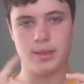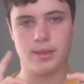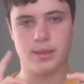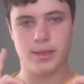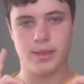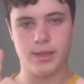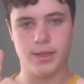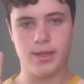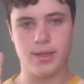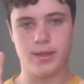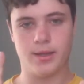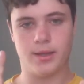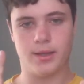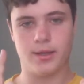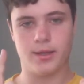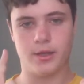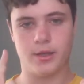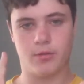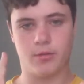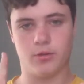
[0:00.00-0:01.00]
Is
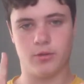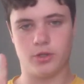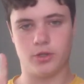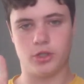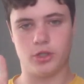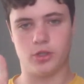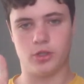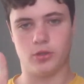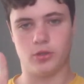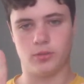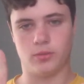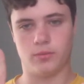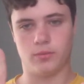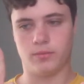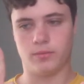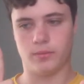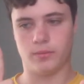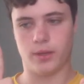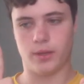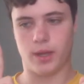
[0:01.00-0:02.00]
equal to
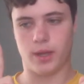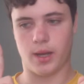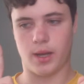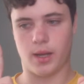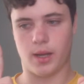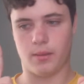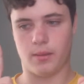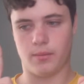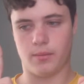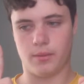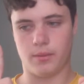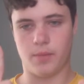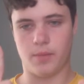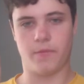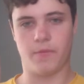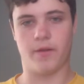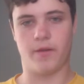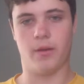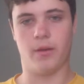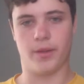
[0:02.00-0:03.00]
the
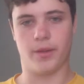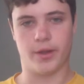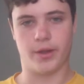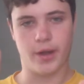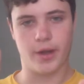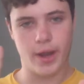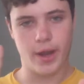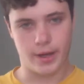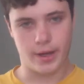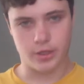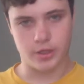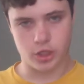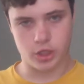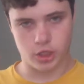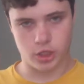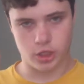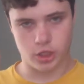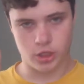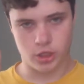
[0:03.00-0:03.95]
number of elements in H.